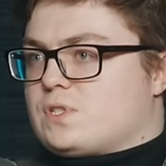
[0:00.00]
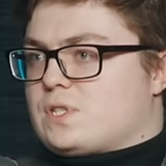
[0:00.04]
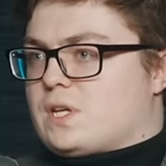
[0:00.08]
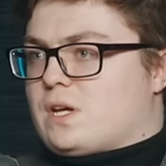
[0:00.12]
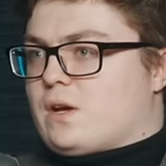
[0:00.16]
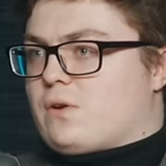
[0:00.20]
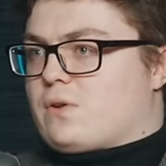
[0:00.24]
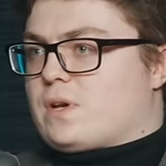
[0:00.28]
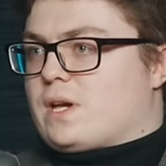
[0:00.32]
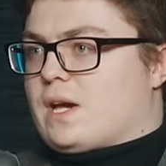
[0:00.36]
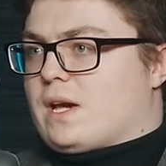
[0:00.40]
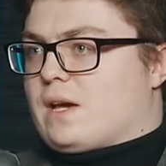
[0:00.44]
say,
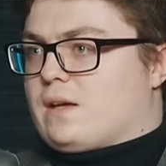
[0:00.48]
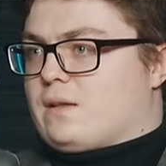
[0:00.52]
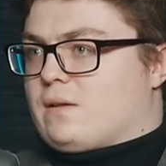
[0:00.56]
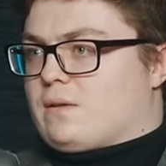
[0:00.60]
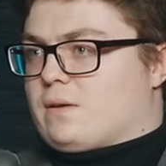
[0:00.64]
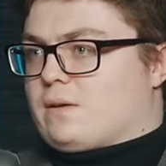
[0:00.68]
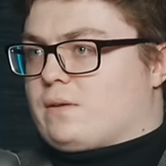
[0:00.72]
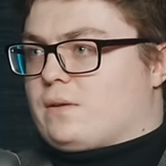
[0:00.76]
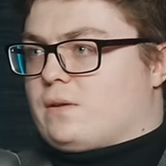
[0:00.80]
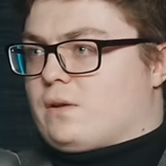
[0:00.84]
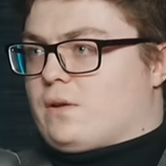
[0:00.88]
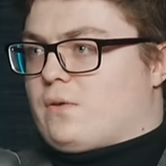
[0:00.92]
okay,
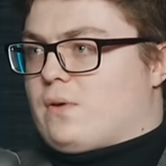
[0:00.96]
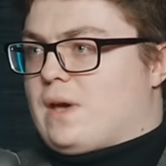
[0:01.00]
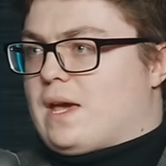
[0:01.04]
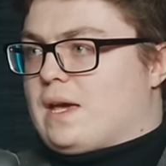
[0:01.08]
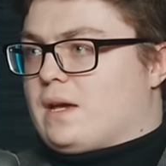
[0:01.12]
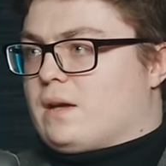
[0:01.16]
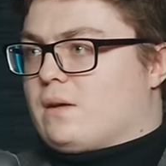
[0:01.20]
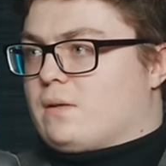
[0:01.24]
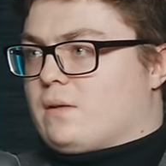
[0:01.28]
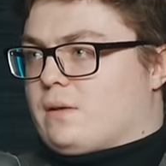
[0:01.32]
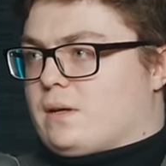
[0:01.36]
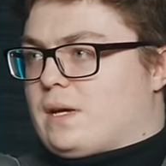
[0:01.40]
like, you know,
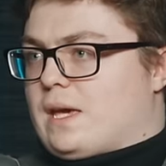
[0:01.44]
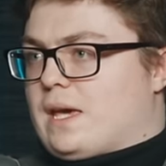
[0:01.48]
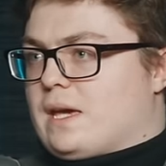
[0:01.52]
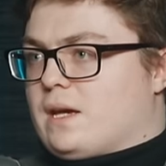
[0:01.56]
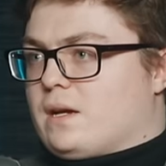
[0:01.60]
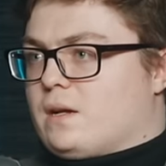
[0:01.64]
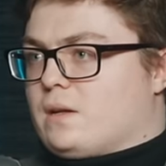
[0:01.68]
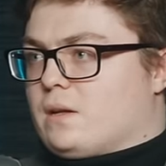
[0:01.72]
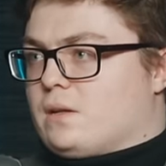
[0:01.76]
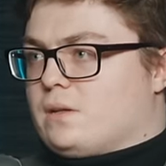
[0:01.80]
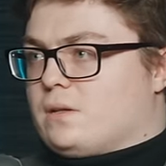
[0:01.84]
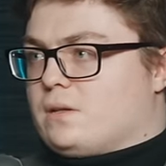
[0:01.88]
like
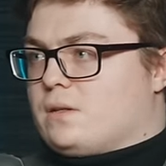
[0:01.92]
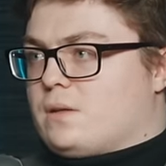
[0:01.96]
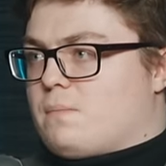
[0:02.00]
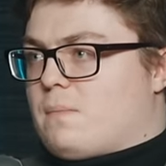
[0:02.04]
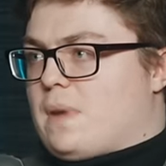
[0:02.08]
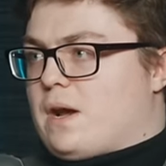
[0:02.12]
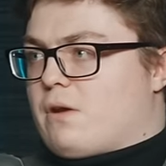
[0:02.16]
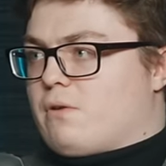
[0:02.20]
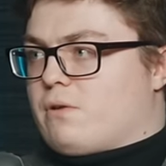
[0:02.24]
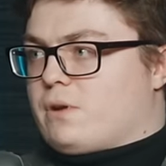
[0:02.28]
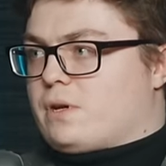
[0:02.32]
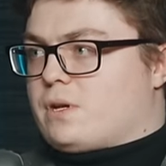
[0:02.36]
England,
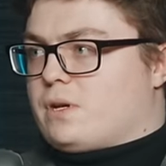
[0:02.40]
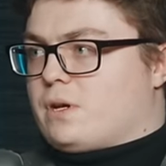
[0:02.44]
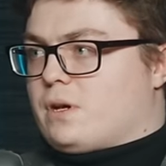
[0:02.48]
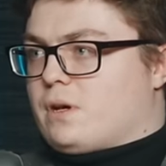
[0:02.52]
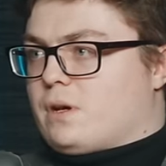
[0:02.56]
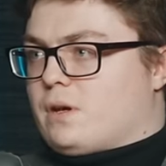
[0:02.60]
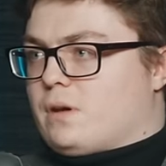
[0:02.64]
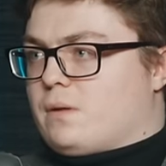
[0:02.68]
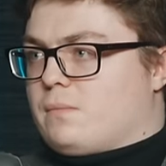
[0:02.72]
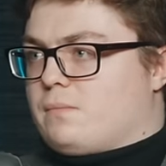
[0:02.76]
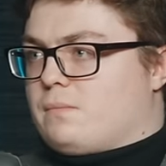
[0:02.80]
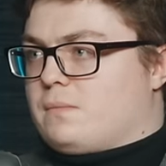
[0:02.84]

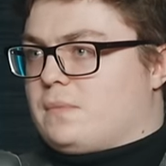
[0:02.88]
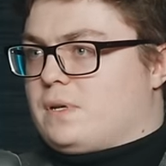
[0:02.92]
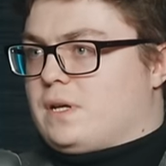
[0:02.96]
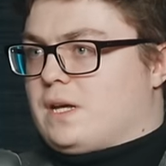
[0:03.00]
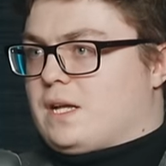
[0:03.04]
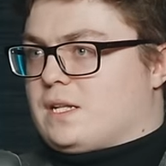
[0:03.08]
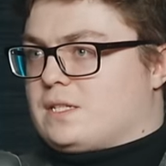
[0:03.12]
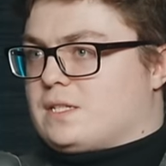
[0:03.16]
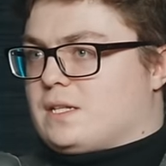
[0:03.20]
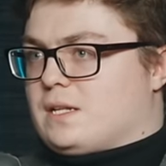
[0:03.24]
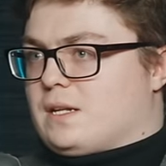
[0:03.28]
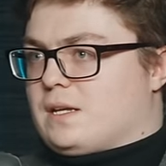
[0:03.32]
America,
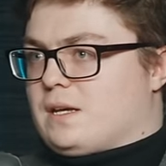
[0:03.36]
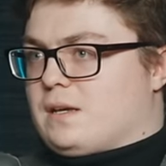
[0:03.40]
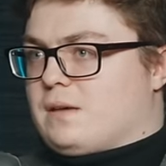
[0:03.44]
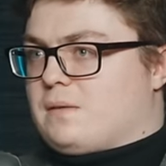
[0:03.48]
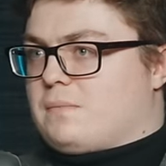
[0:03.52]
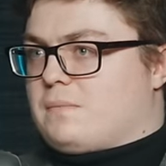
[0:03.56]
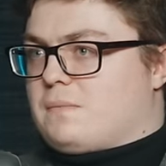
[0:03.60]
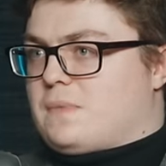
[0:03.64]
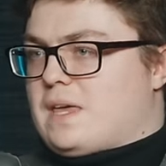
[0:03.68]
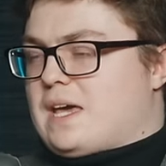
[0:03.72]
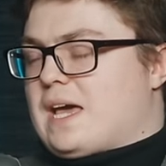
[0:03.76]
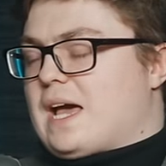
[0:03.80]

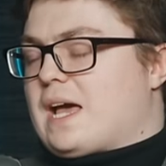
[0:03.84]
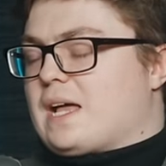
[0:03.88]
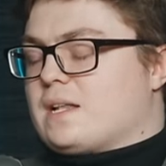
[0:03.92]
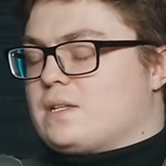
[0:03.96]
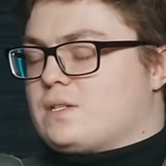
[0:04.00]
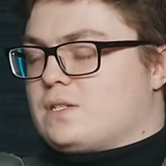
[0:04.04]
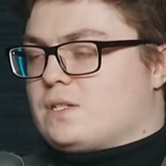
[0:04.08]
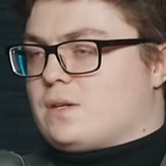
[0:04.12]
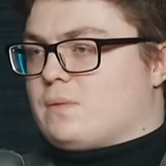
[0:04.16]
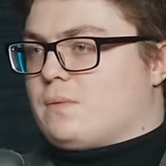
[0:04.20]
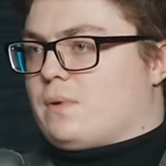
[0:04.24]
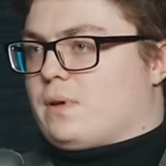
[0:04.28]
Italy, they had,
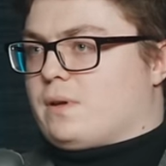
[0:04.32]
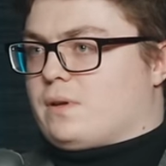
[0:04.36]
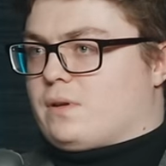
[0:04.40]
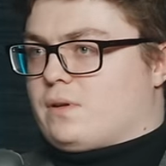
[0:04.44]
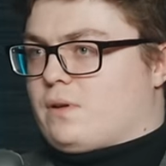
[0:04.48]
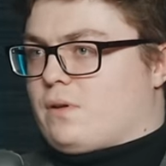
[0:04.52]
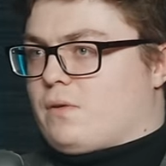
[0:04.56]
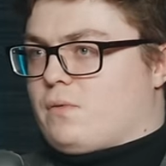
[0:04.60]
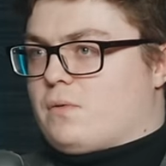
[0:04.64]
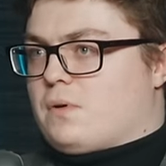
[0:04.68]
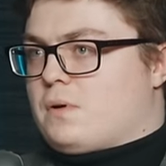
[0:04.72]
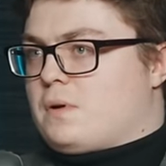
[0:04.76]
some, like, you
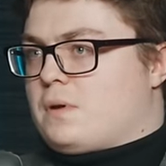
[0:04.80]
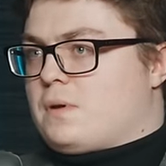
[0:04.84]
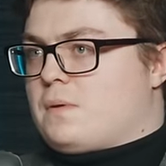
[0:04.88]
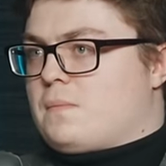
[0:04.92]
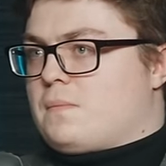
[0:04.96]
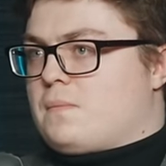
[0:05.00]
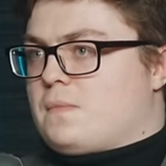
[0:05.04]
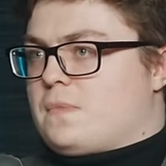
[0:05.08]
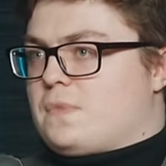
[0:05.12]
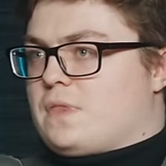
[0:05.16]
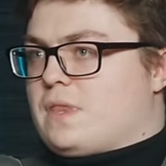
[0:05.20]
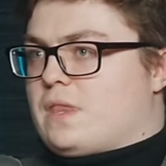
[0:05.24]
know,
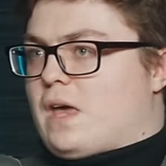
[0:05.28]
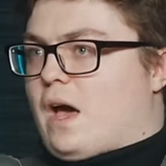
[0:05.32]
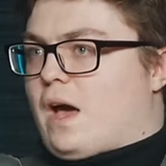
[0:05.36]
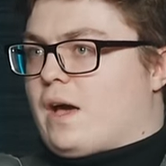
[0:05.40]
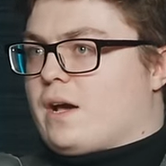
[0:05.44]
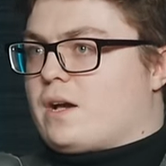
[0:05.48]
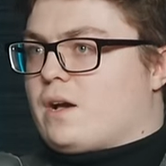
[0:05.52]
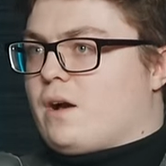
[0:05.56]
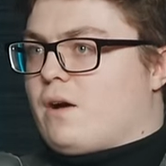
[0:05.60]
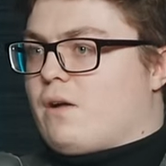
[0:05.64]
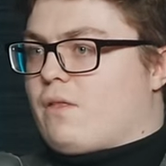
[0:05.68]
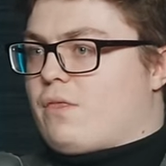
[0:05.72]
I
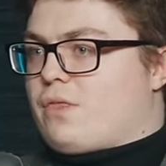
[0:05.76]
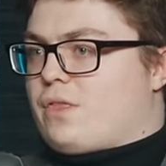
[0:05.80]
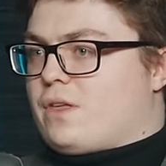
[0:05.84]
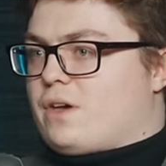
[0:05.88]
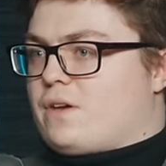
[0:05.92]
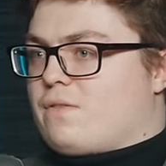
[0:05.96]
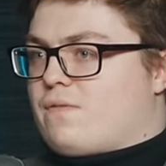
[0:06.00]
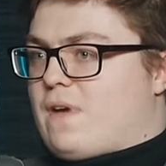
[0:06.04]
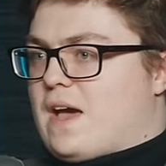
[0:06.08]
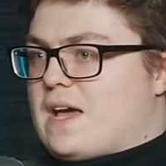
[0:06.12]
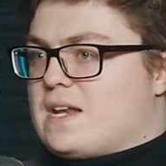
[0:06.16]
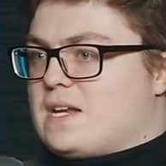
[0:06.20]
can't think
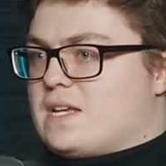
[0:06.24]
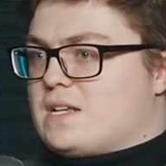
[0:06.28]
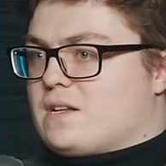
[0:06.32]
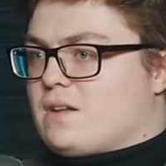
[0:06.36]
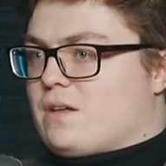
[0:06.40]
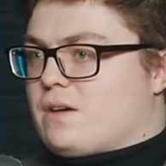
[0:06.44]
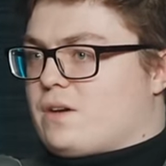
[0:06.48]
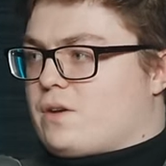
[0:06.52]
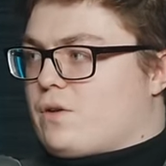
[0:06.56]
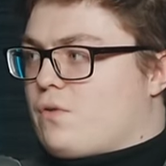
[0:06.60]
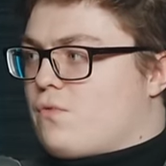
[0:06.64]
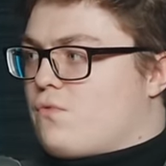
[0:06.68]
of any, like,